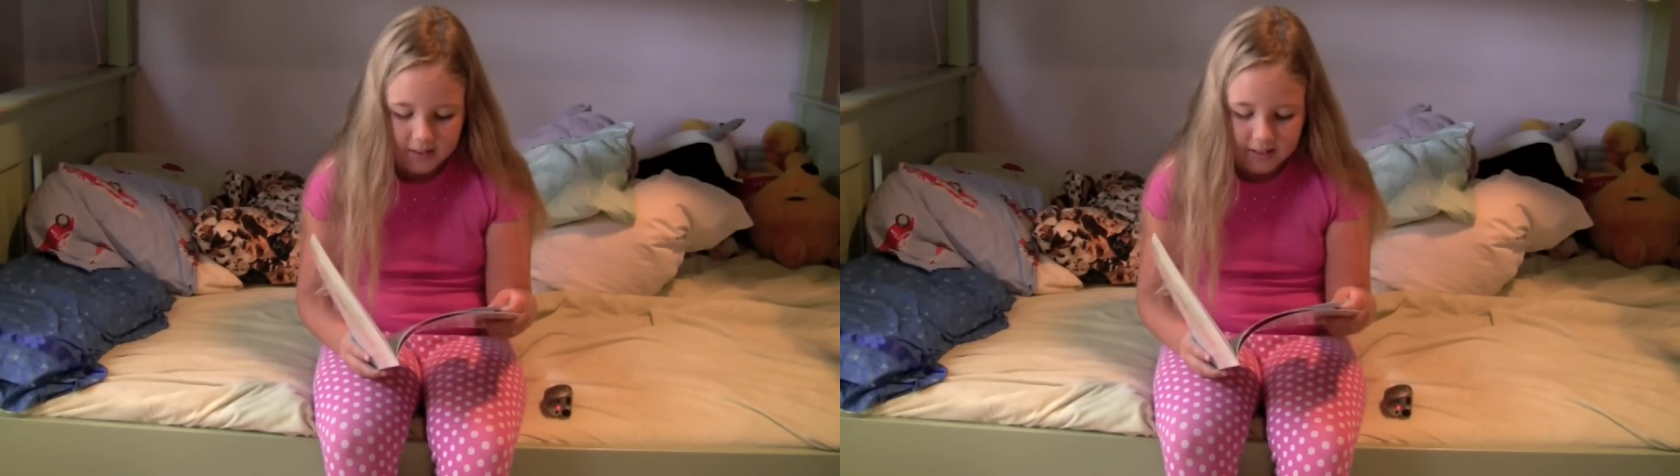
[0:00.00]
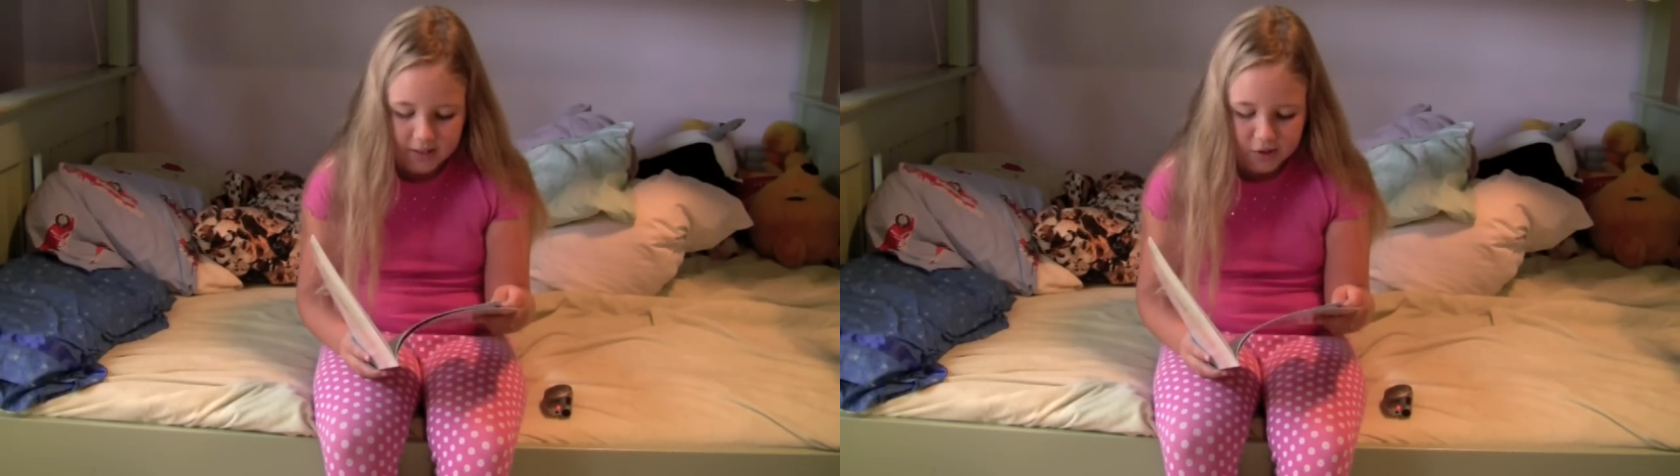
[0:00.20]

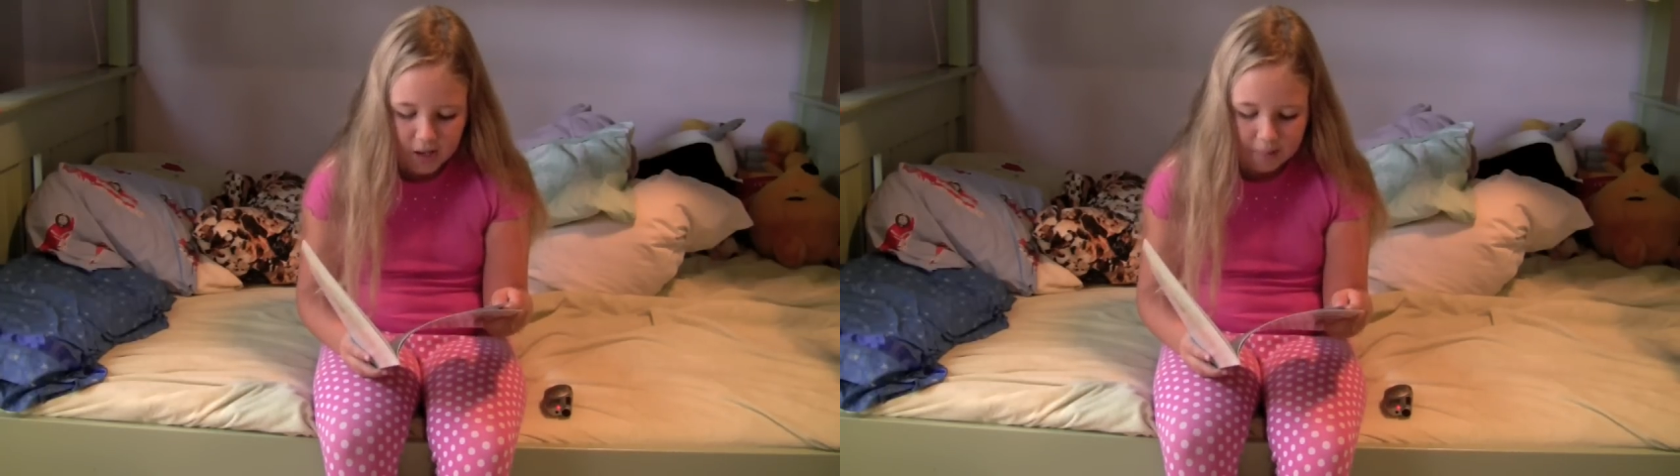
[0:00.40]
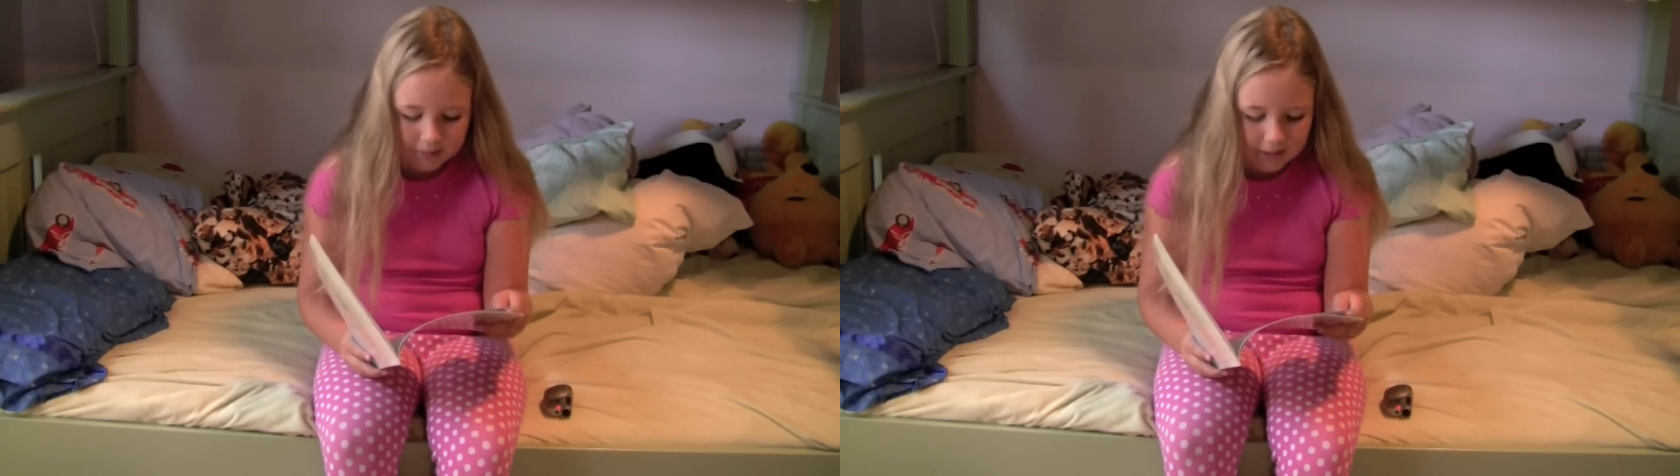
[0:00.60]
He could
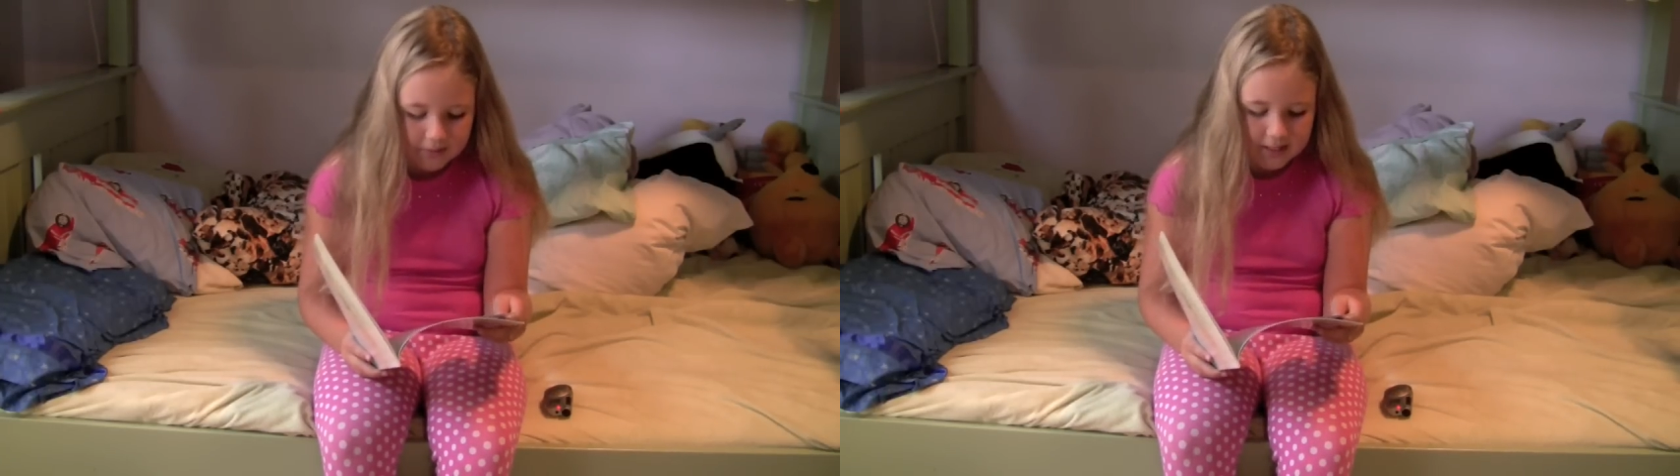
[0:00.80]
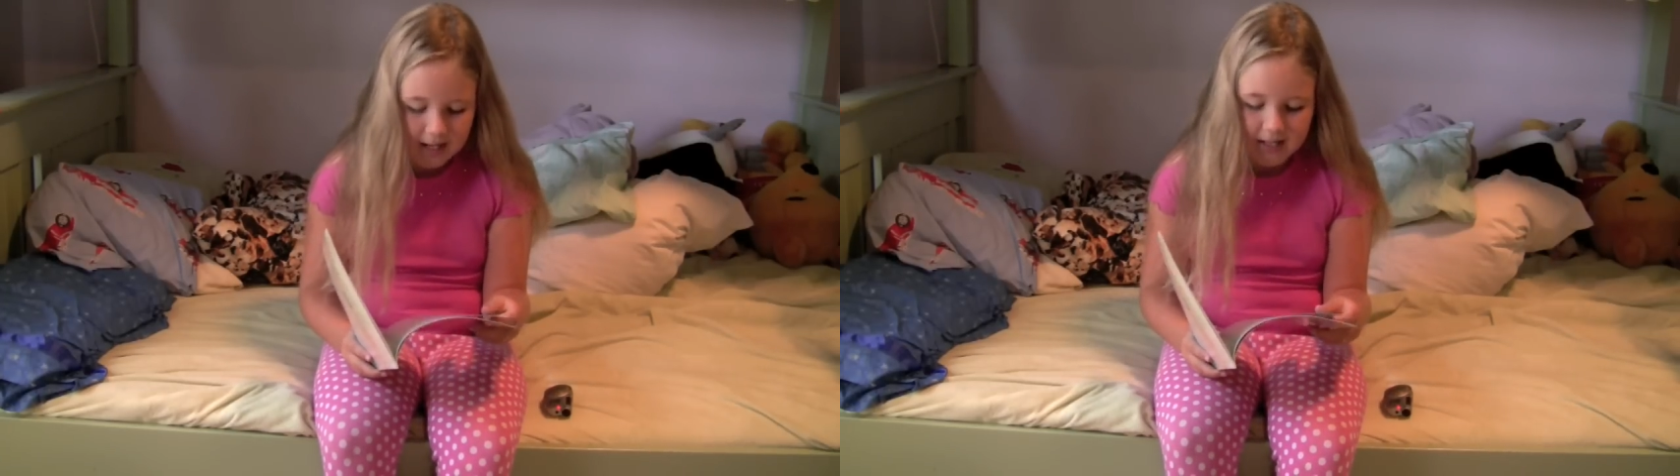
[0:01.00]
not believe
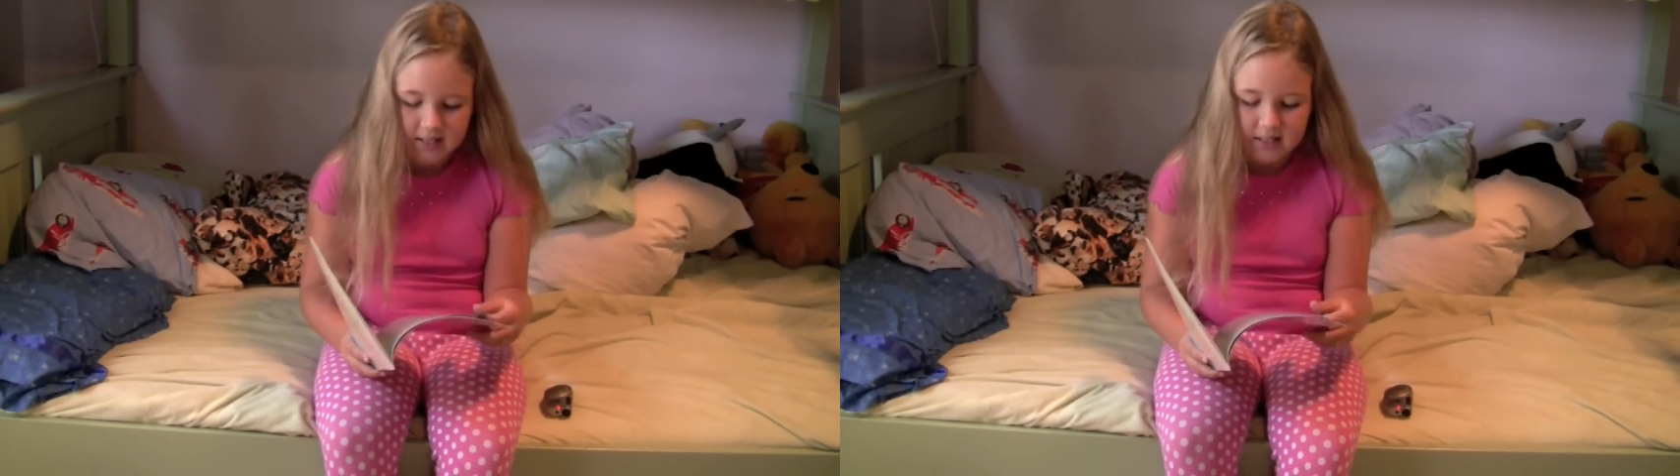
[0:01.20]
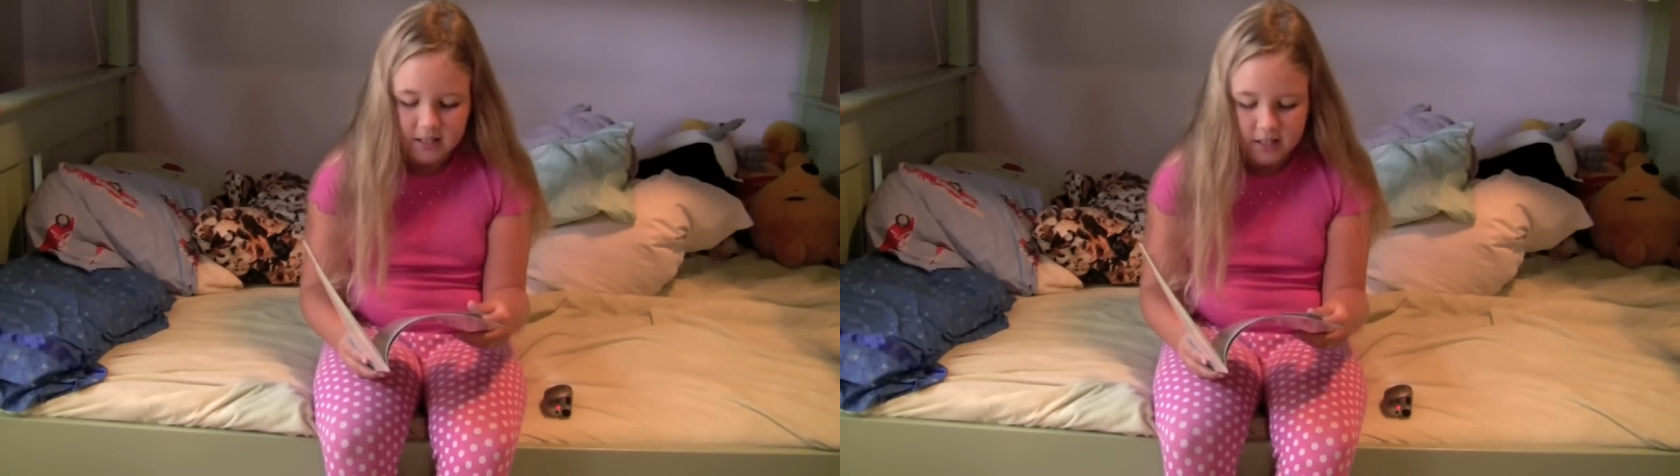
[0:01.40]
his eyes.